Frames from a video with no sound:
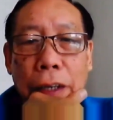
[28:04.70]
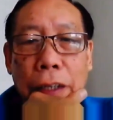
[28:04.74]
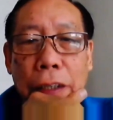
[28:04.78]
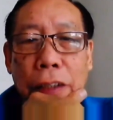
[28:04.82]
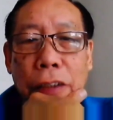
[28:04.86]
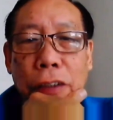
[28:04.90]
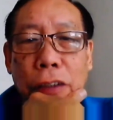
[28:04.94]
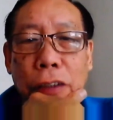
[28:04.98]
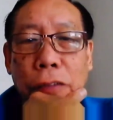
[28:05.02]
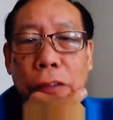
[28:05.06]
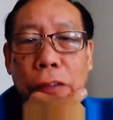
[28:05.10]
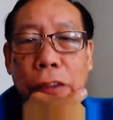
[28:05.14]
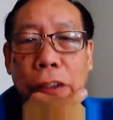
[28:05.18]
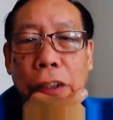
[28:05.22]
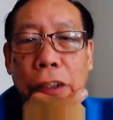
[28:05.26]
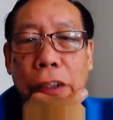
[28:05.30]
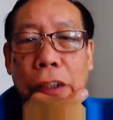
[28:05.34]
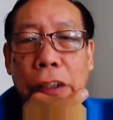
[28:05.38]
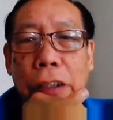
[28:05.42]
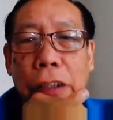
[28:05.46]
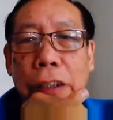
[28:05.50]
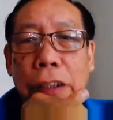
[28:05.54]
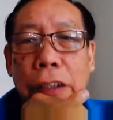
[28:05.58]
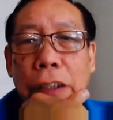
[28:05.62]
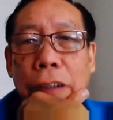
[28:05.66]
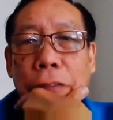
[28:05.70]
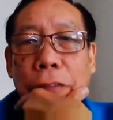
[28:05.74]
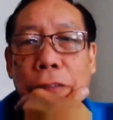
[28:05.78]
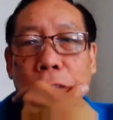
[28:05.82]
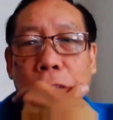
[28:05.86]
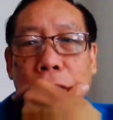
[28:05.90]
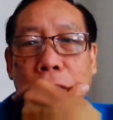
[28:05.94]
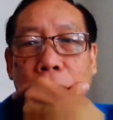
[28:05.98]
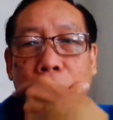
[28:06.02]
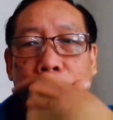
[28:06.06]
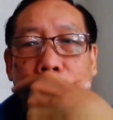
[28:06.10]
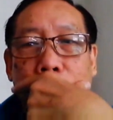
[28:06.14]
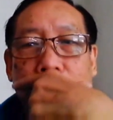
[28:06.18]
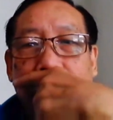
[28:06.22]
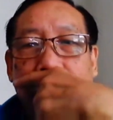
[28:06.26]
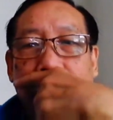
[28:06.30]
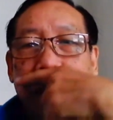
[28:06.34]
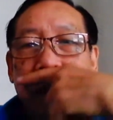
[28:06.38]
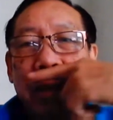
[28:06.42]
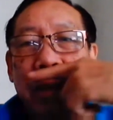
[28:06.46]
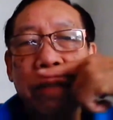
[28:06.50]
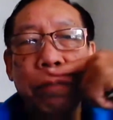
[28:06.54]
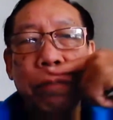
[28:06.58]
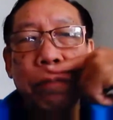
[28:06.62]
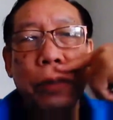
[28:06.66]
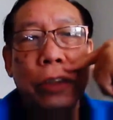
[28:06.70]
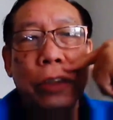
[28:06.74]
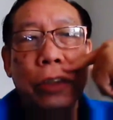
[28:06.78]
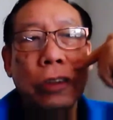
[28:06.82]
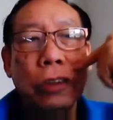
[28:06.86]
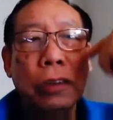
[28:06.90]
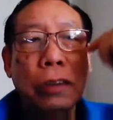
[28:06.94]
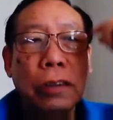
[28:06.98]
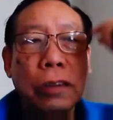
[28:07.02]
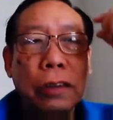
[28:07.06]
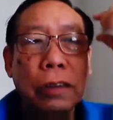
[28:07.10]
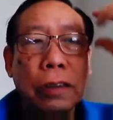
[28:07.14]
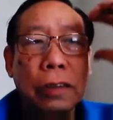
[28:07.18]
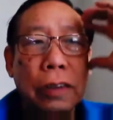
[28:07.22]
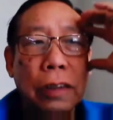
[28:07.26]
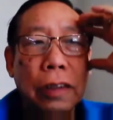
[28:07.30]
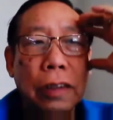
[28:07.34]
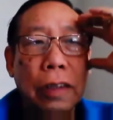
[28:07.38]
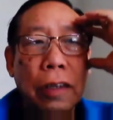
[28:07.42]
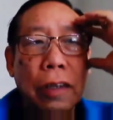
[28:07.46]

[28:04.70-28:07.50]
and you will earn a 50% commission